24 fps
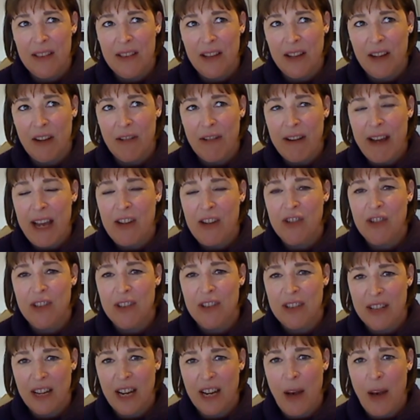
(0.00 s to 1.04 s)
the
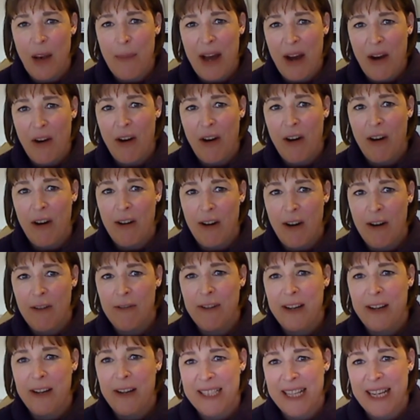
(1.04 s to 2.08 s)
creations that come out
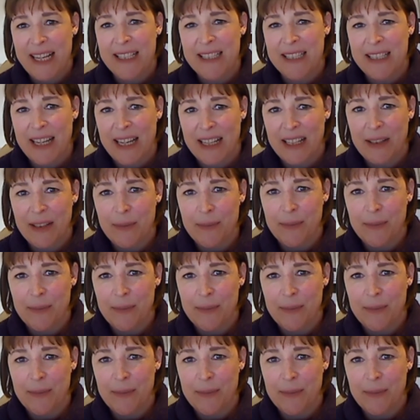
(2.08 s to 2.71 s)
are fantastic.